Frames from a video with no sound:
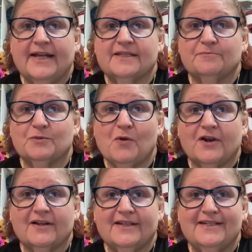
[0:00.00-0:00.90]
some
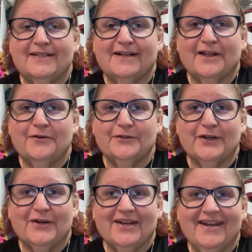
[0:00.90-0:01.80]
sparkly clothes
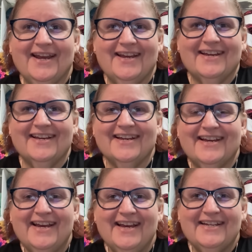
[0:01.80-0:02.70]
on,
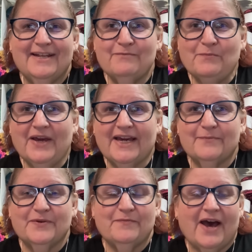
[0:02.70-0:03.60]
did my
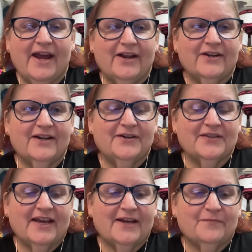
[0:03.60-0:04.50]
makeup and my hair and all
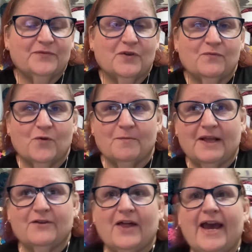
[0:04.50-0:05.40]
that. Wore my
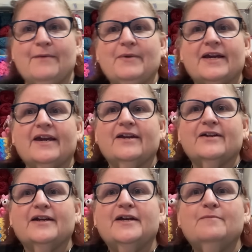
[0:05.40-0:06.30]
little hat back here,
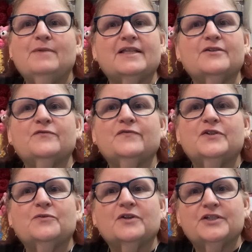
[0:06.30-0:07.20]
my little
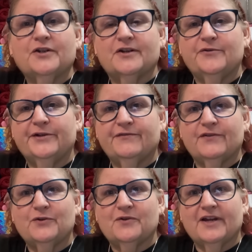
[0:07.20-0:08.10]
turquoise
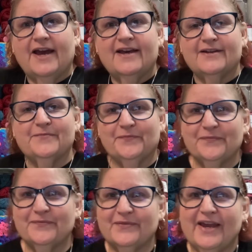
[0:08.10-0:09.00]
fedora hat.
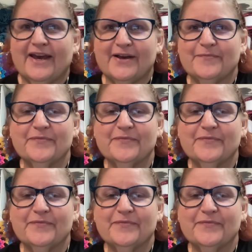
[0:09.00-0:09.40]
Yeah,